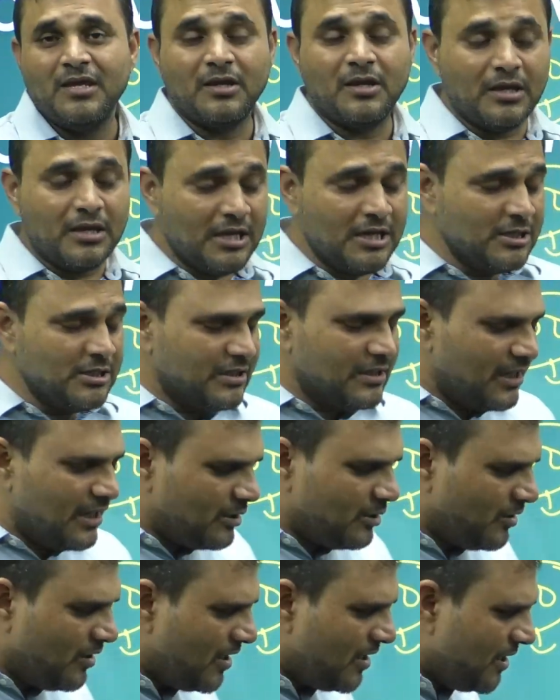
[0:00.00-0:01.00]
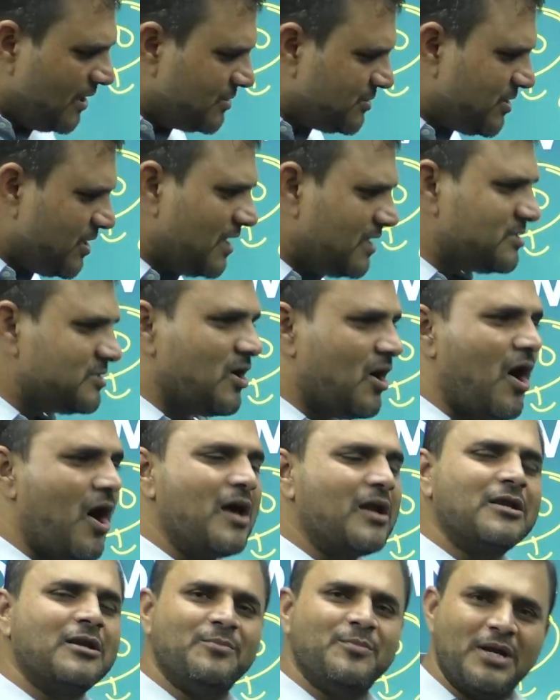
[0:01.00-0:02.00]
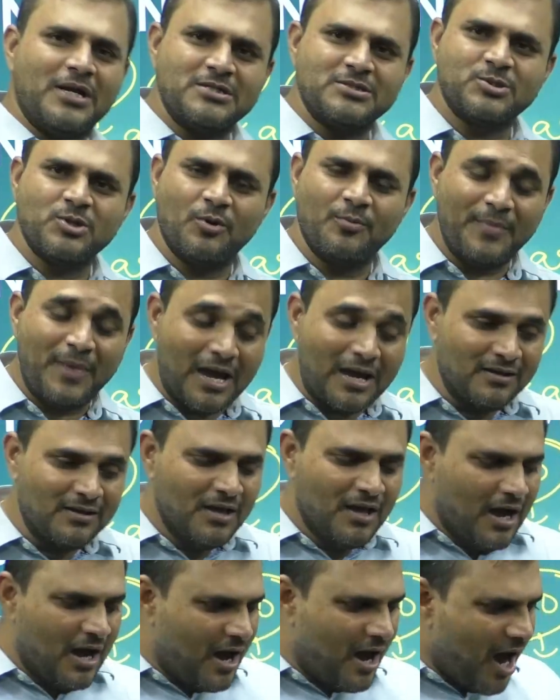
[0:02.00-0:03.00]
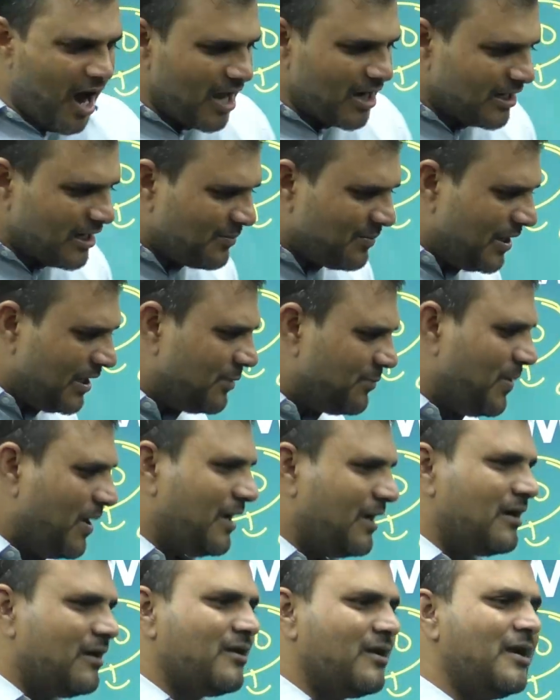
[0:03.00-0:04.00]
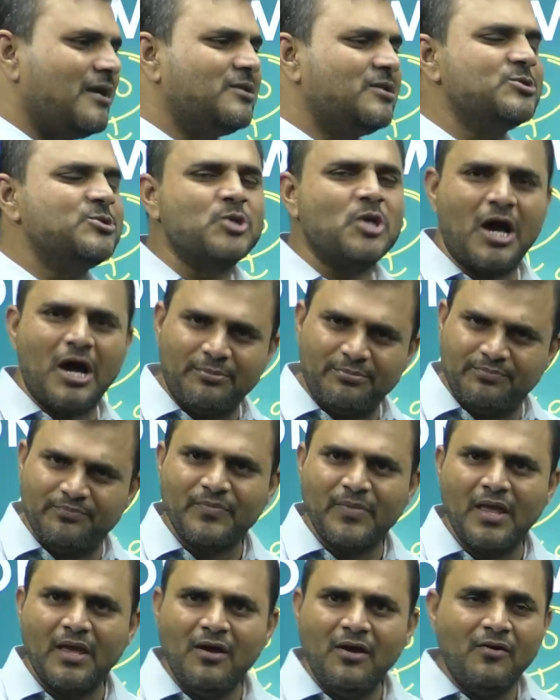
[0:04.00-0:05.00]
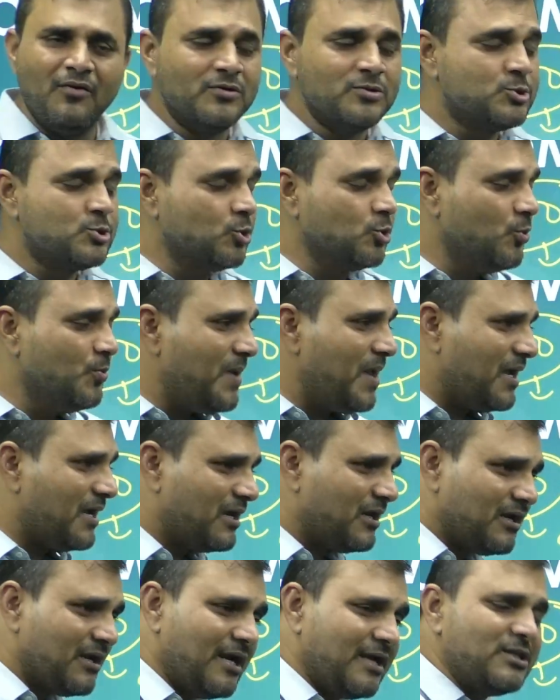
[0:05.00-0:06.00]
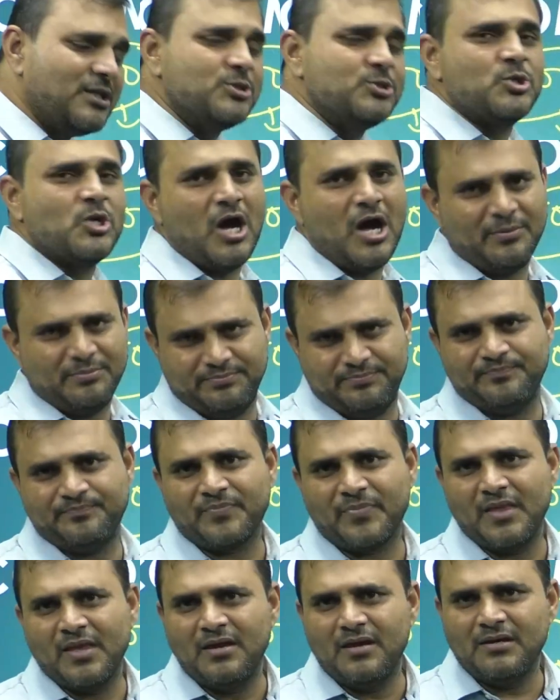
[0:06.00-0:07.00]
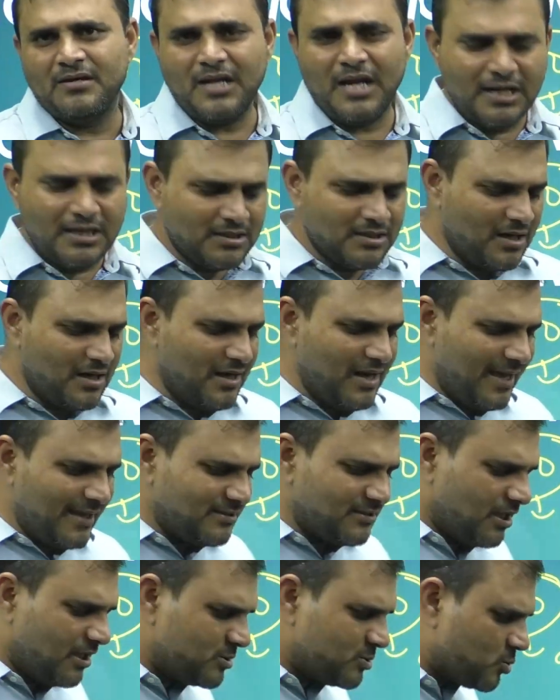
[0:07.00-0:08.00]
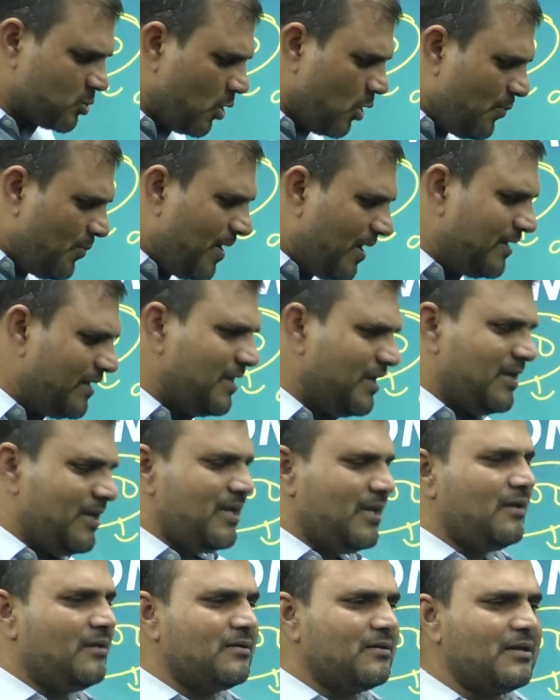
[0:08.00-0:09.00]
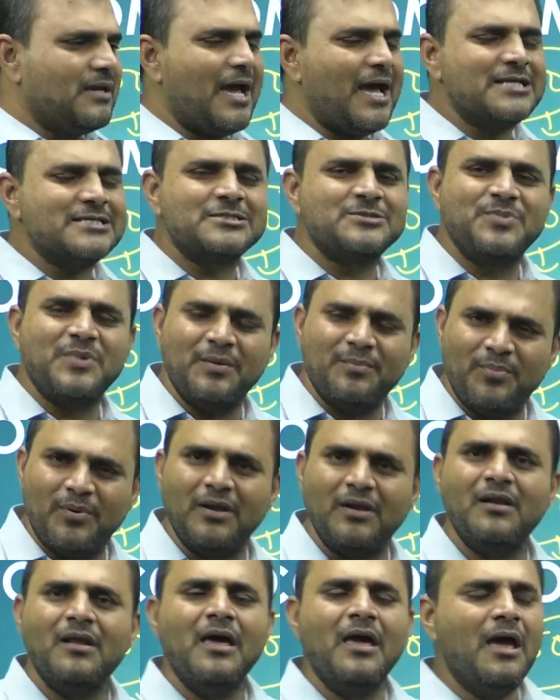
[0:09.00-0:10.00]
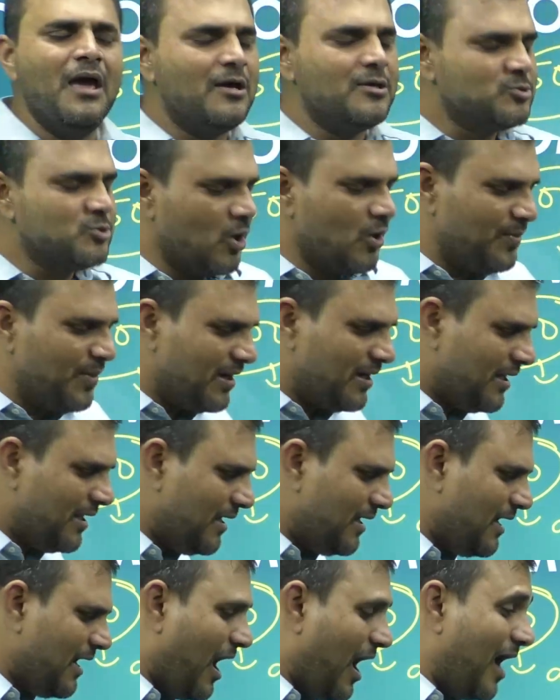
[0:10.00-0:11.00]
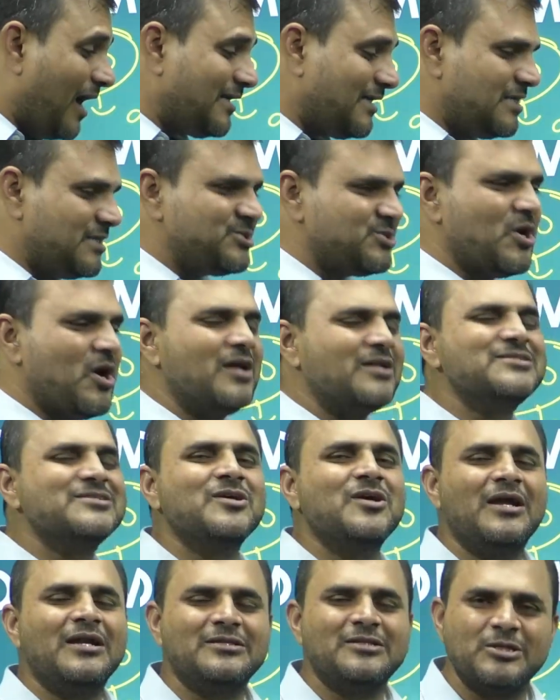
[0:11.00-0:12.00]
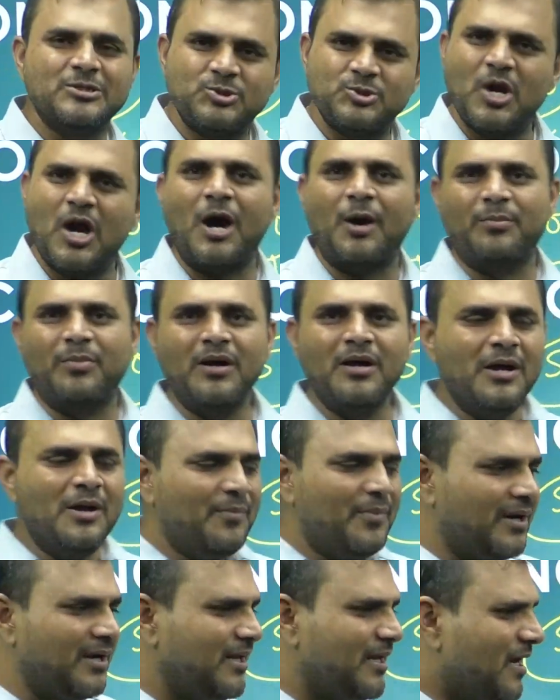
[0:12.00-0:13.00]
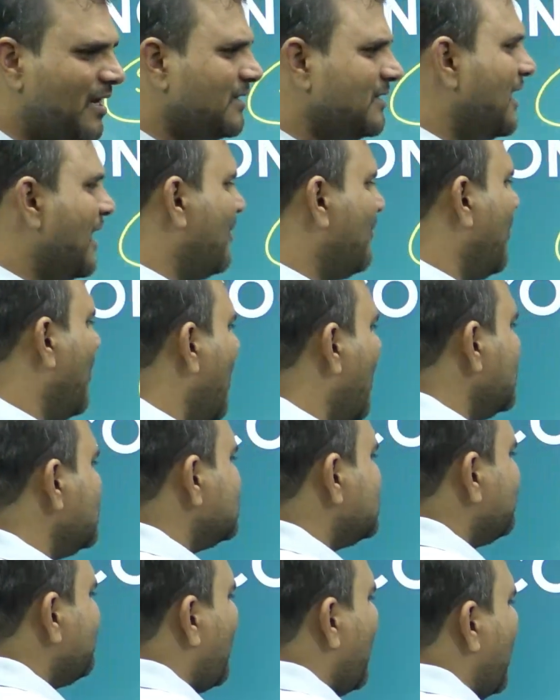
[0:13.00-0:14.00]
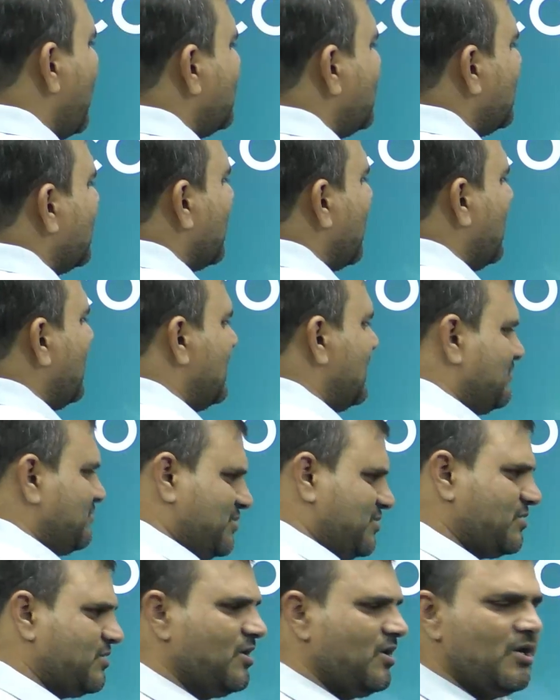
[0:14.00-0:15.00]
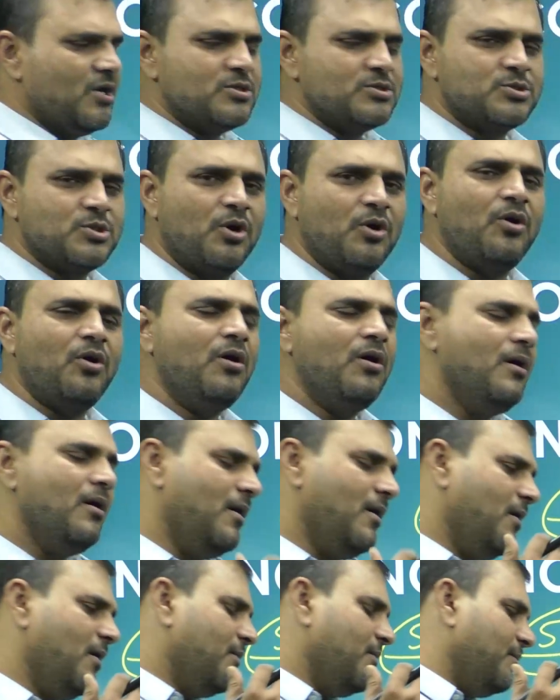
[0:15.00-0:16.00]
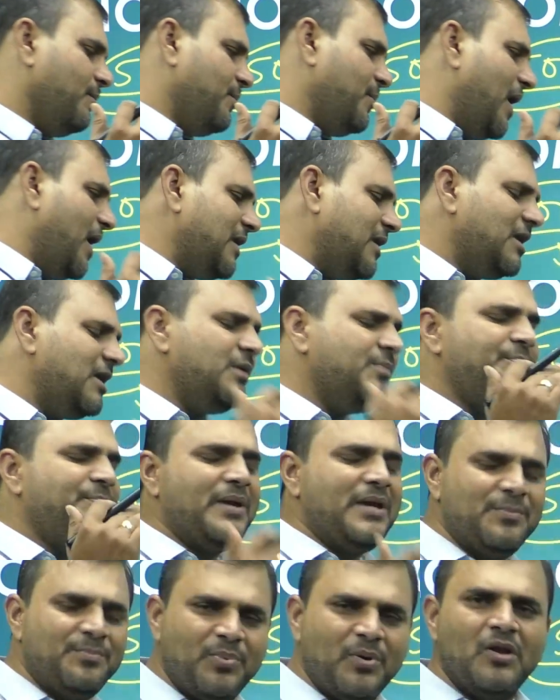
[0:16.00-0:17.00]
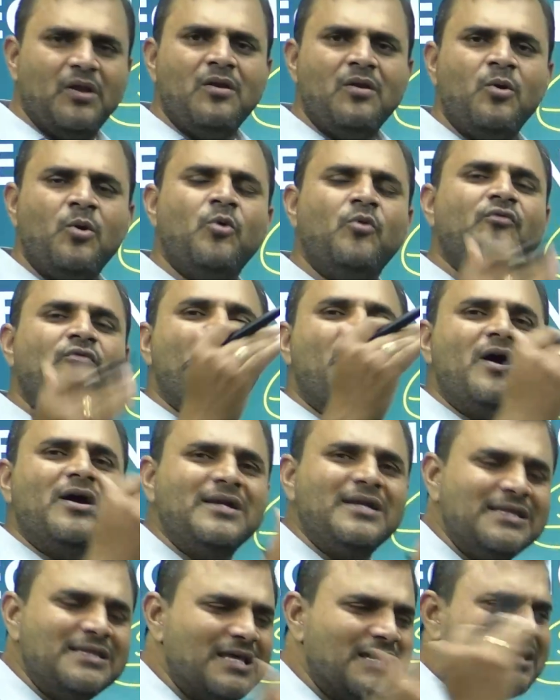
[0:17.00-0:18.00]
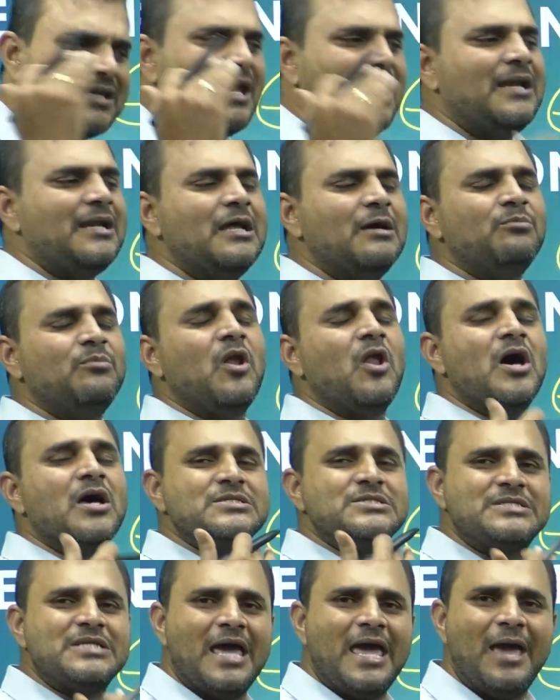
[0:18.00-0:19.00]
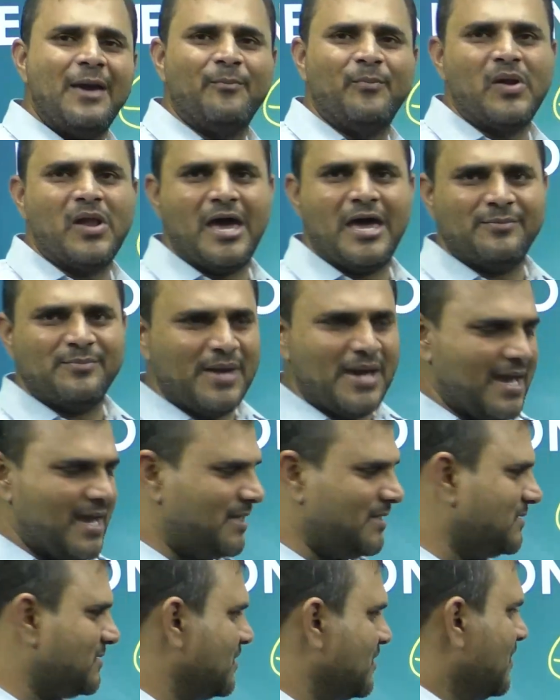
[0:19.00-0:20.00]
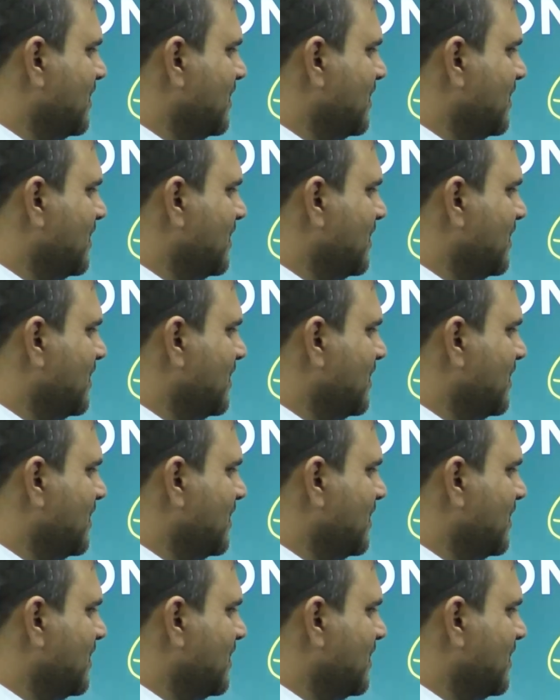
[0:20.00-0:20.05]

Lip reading: King regularly change the ornament. So ornament maker get the job. Shoemaker get the job, right? Like that, so many caste people, so many artisans get the job. But here they abolished 500 kingdoms. So many people who worked in the kingdom lost employment.